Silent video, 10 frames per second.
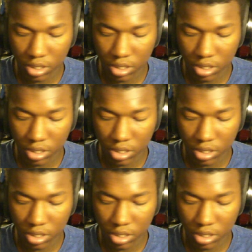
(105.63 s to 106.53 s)

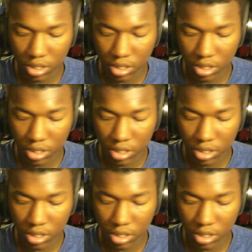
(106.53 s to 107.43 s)

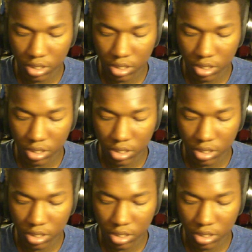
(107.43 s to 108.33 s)

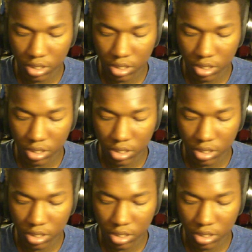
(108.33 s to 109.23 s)

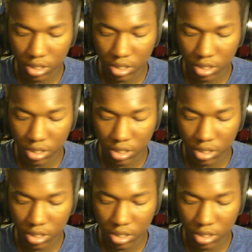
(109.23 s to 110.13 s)

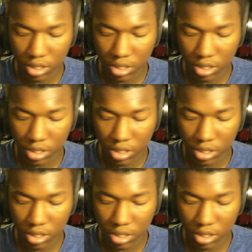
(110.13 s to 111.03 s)
The face doesn't move, so there is nothing to read.